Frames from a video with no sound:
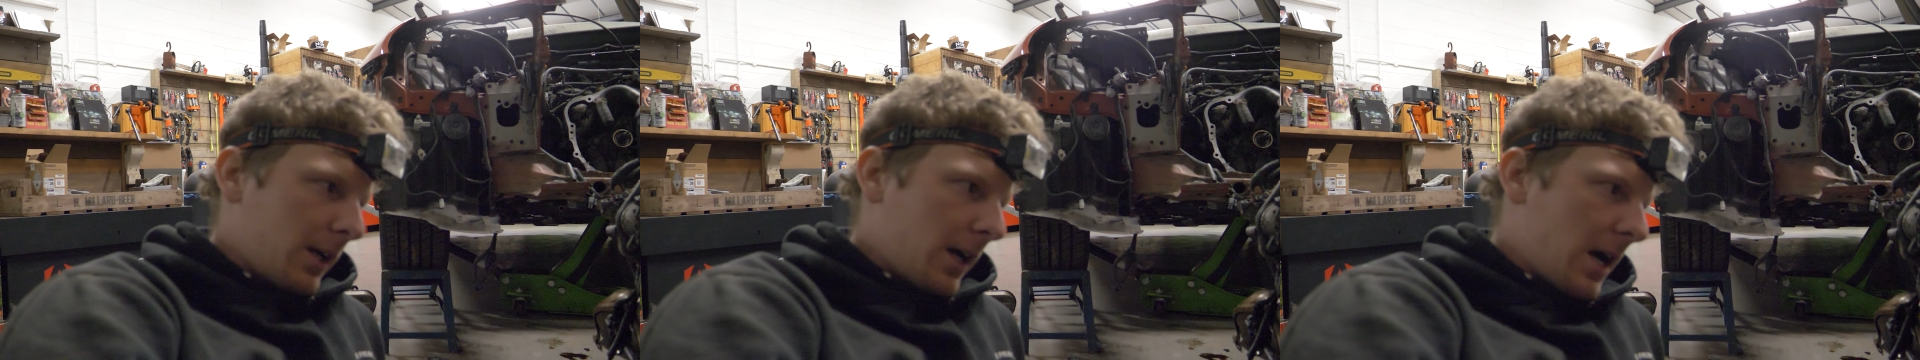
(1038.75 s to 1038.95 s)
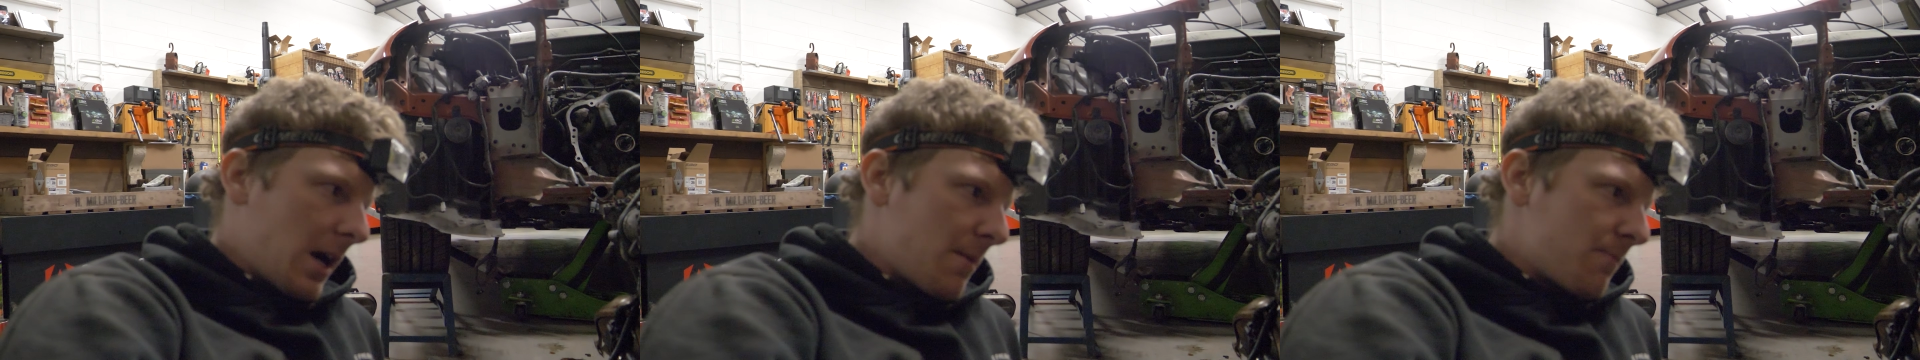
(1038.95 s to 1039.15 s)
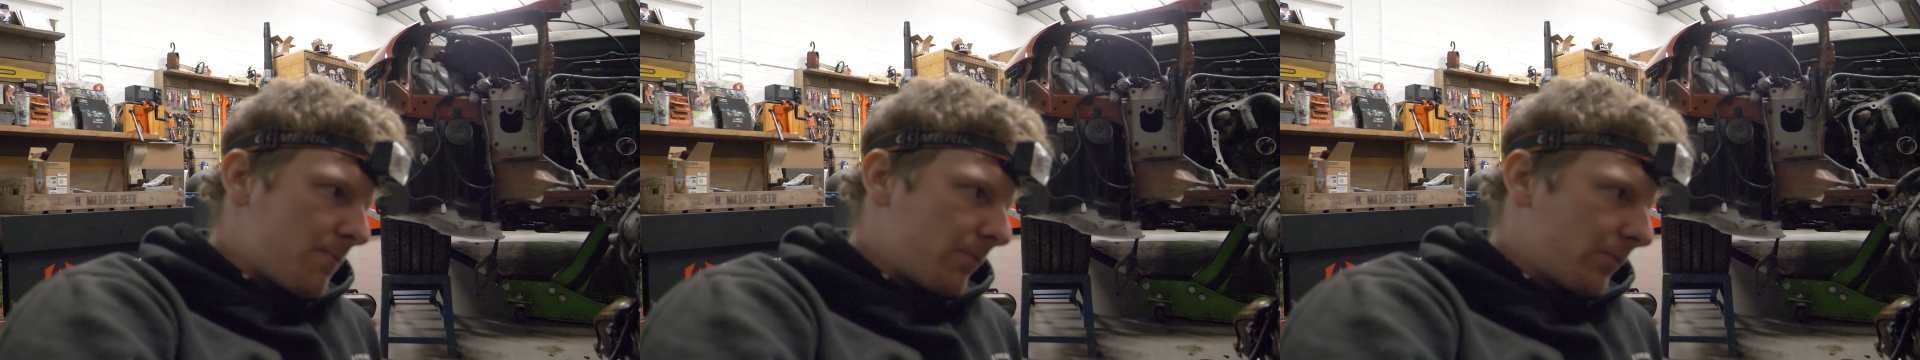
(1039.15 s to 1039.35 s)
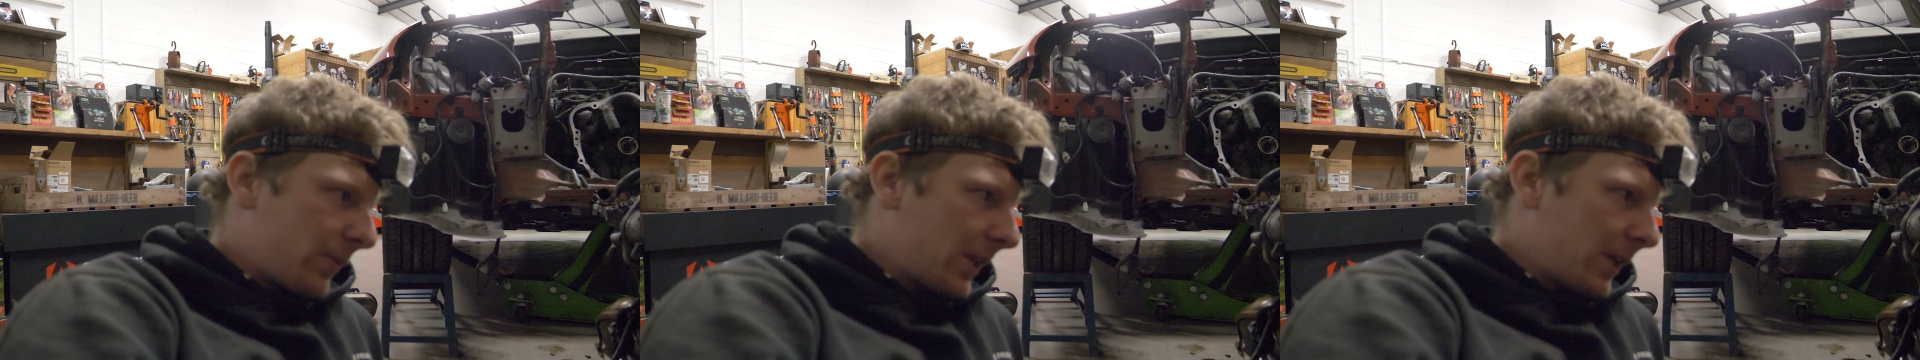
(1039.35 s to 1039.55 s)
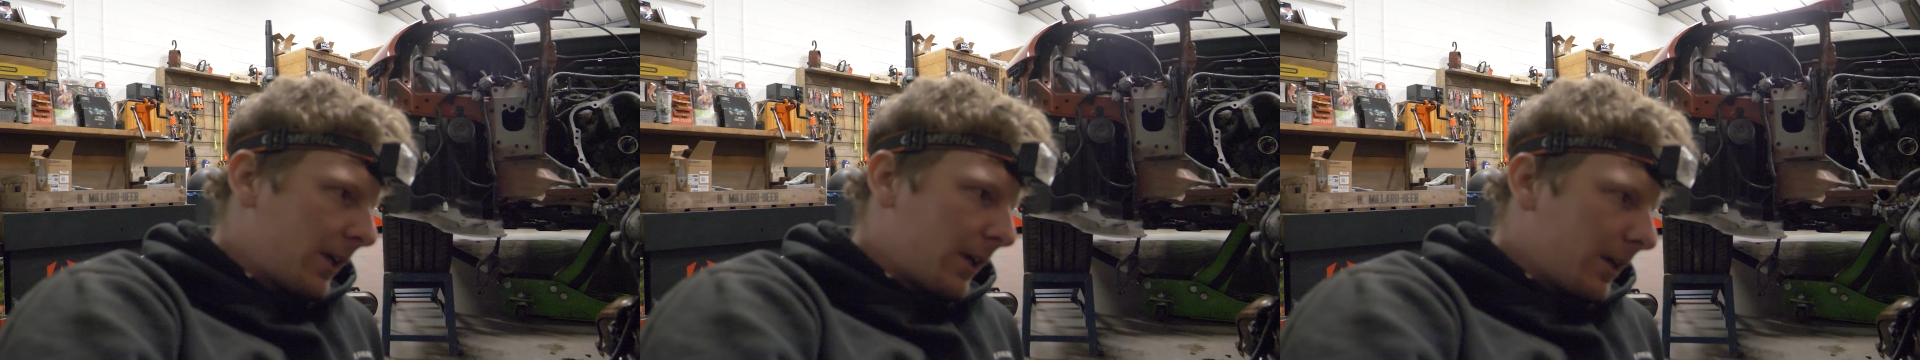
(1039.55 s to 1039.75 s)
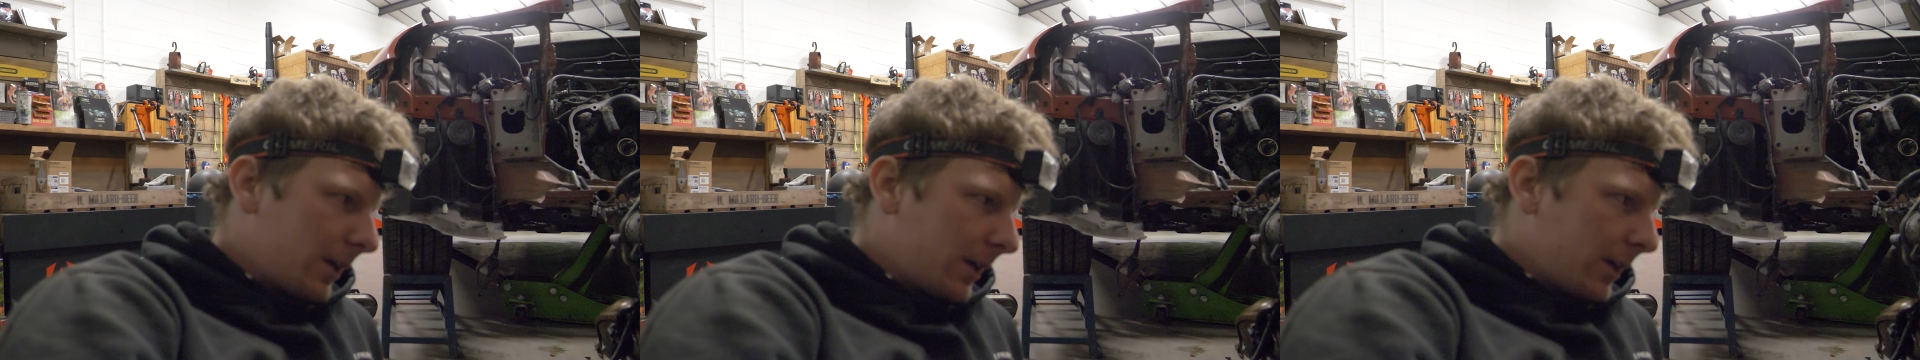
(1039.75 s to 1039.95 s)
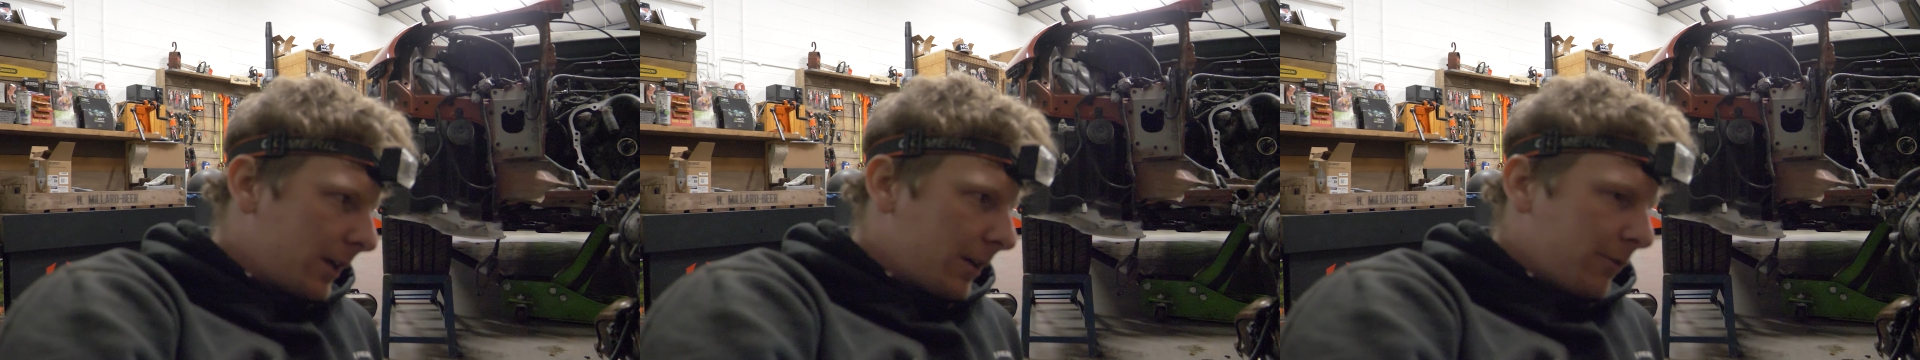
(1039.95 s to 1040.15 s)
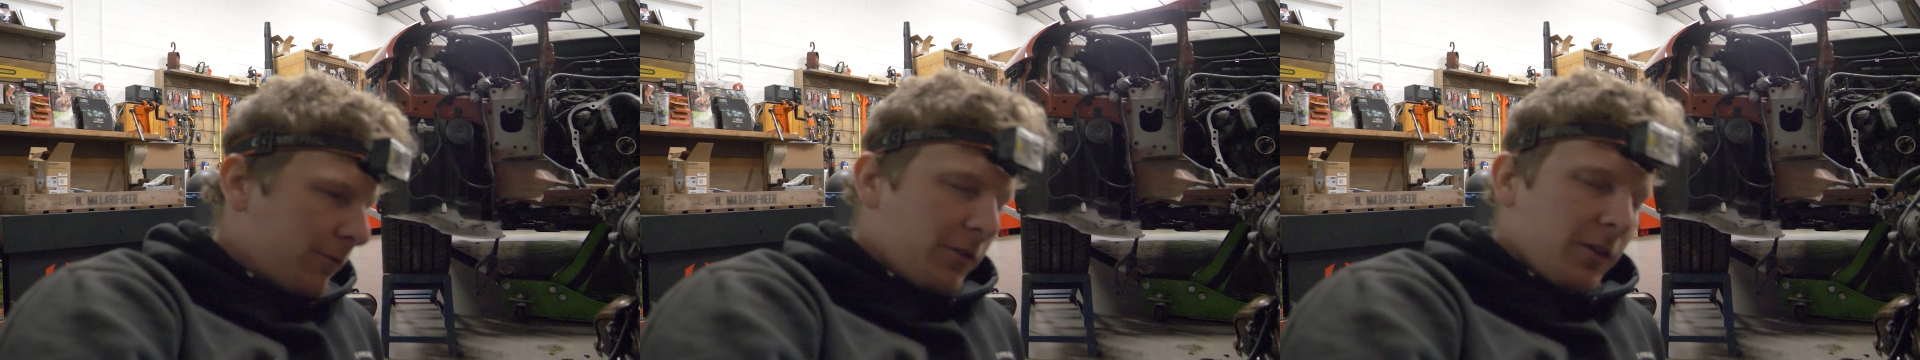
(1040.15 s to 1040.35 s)
I'm
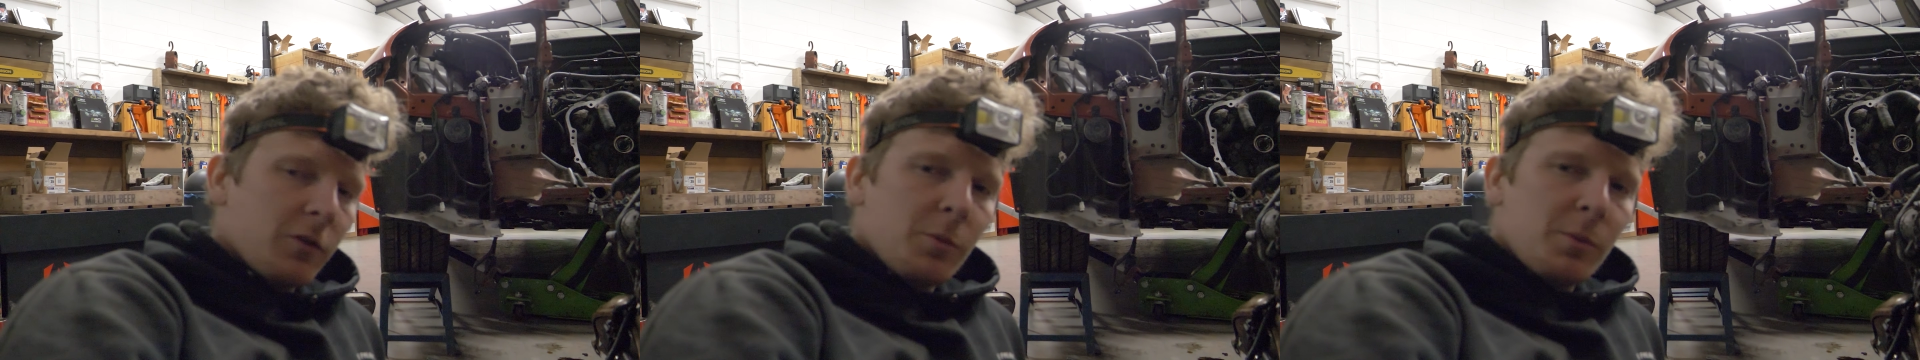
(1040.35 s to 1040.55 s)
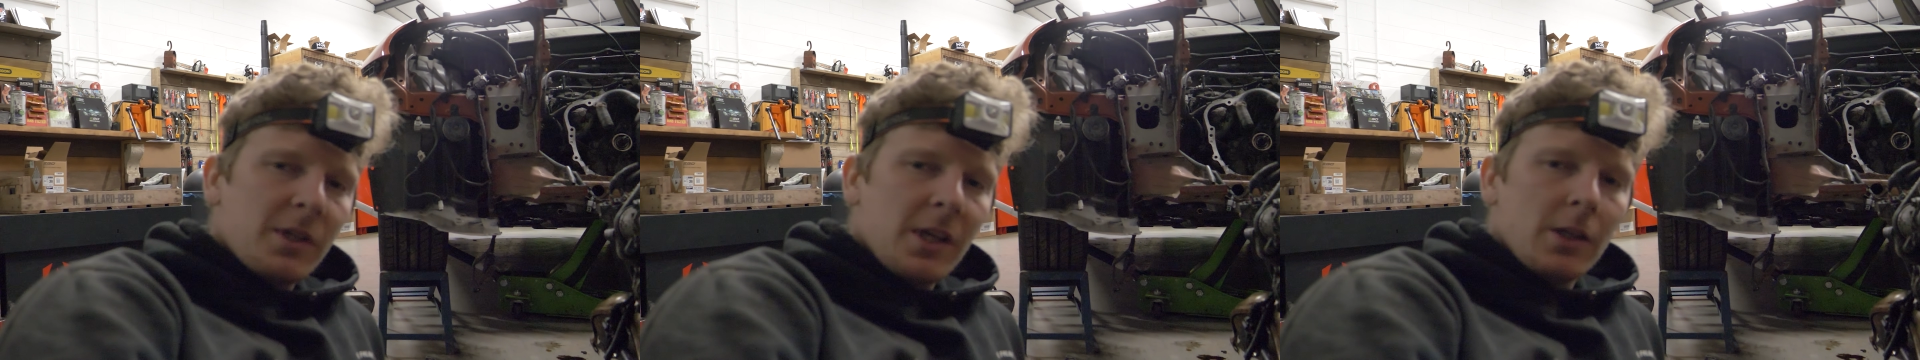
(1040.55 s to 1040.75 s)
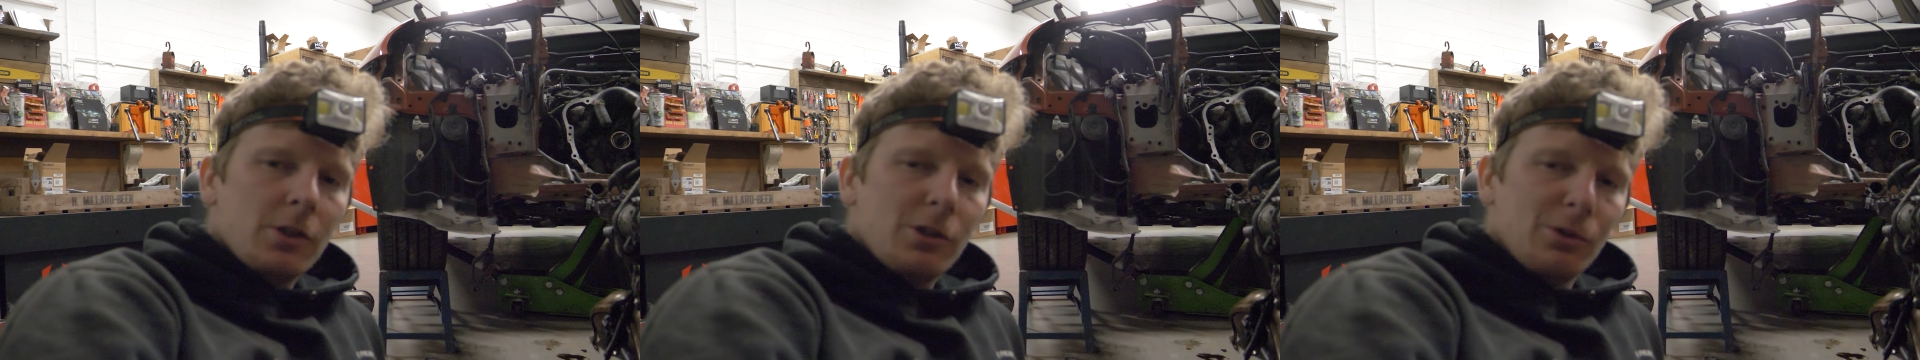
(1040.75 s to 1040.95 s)
50%